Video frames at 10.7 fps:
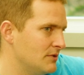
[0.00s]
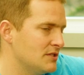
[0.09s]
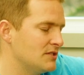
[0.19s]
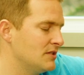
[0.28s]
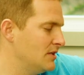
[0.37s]

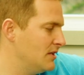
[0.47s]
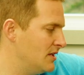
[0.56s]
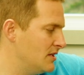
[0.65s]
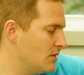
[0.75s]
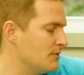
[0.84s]
which
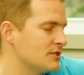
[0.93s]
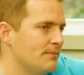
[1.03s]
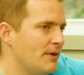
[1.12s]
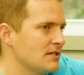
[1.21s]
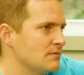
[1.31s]
is almost
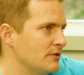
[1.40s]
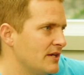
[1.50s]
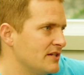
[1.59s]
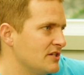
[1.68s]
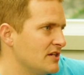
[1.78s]
impossible
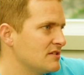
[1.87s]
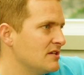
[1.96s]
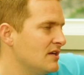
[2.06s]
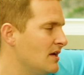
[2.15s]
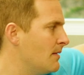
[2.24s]
to digest.
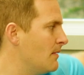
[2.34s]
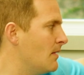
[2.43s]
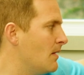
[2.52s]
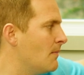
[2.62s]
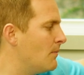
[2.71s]

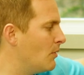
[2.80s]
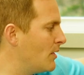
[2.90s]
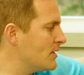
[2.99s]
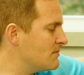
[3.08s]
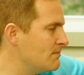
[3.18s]
Impossible. But
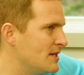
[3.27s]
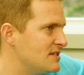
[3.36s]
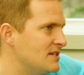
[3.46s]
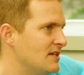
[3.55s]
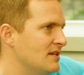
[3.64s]
what's
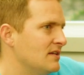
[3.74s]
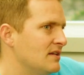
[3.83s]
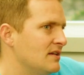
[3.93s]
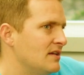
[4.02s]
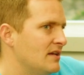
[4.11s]
missing mm
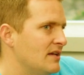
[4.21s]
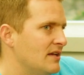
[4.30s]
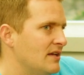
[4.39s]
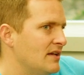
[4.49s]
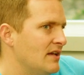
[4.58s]

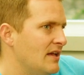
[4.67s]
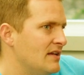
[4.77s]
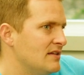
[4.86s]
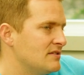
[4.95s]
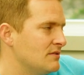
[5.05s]

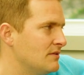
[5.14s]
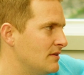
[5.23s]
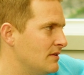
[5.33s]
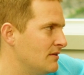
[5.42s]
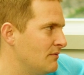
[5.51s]
is
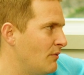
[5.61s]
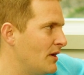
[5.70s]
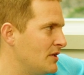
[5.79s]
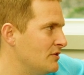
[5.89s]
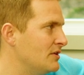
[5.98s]

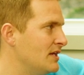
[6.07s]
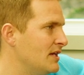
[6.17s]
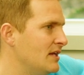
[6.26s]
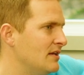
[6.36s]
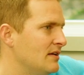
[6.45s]
what you
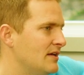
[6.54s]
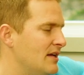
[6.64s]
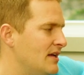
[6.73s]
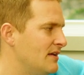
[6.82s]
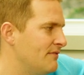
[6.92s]
need
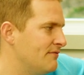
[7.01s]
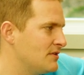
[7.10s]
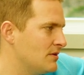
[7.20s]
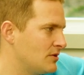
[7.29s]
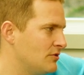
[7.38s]

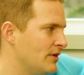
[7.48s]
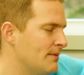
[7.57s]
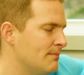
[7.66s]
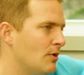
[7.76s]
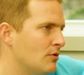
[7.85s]
to
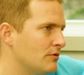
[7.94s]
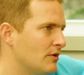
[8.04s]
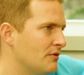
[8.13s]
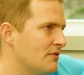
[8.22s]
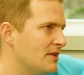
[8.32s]
create bone
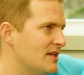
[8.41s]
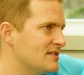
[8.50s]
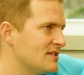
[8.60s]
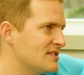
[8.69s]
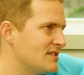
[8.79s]
growth
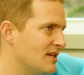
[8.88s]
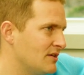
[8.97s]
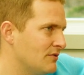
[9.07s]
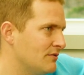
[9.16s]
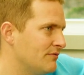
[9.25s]
is a
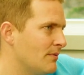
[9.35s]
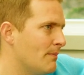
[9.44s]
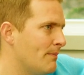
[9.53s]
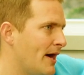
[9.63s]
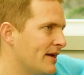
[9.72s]
signal from
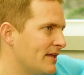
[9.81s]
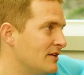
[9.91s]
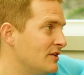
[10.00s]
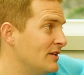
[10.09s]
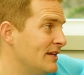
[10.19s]
the body.
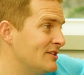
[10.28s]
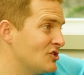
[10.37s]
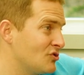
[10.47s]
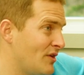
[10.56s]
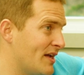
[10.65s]
You need
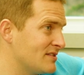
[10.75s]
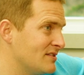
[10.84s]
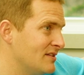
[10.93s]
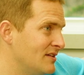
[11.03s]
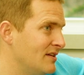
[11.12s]
stress.